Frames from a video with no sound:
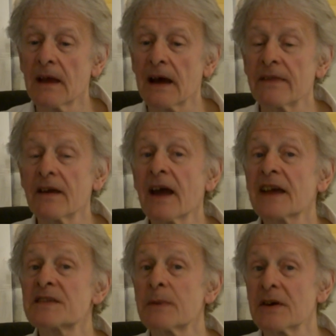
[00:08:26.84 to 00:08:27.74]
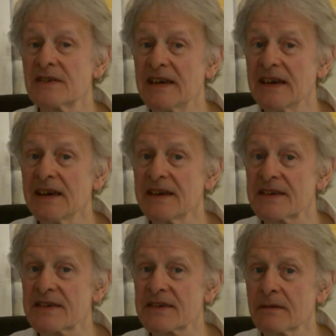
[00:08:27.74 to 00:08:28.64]
And their
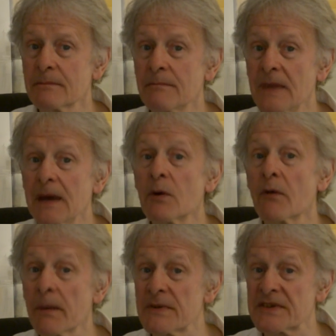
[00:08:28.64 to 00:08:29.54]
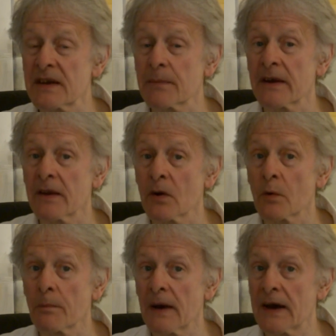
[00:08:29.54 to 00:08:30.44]
expertise may be represented by the
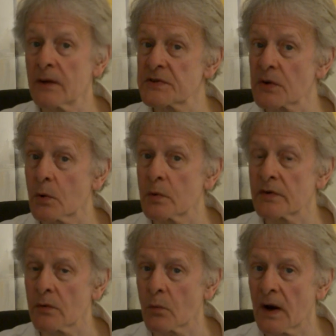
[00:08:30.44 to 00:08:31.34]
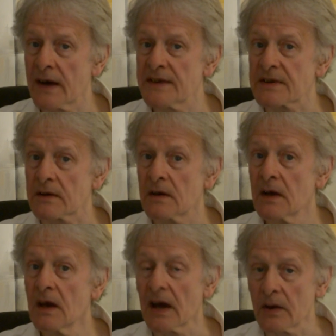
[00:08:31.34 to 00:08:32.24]
old man who's older and wiser
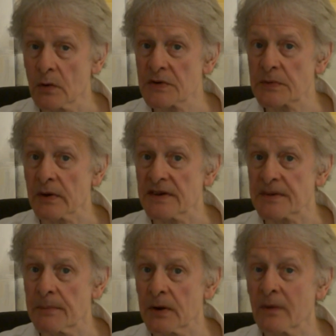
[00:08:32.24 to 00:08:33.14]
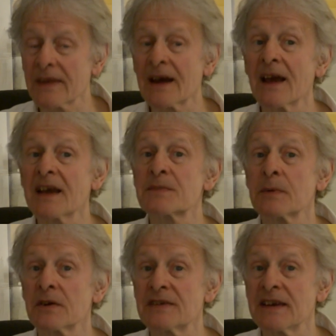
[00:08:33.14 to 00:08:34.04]
and knows what he's about. That
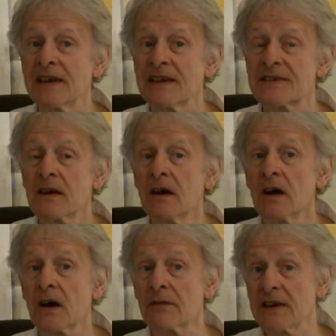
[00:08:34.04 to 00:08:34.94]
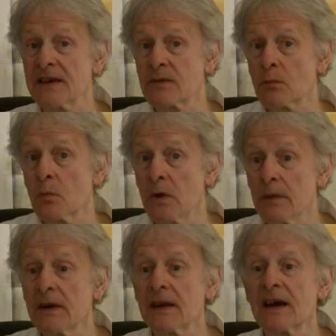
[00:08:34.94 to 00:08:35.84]
expertise of these
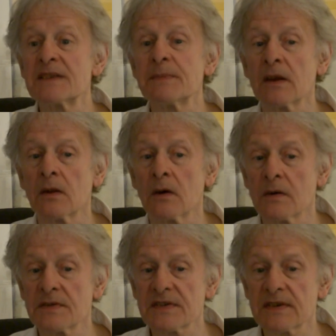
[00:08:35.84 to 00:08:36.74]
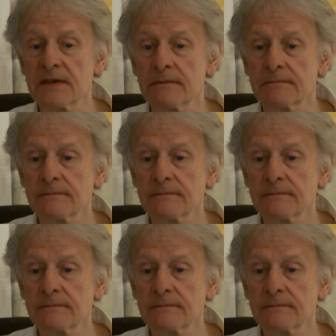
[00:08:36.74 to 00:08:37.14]
women has been lost.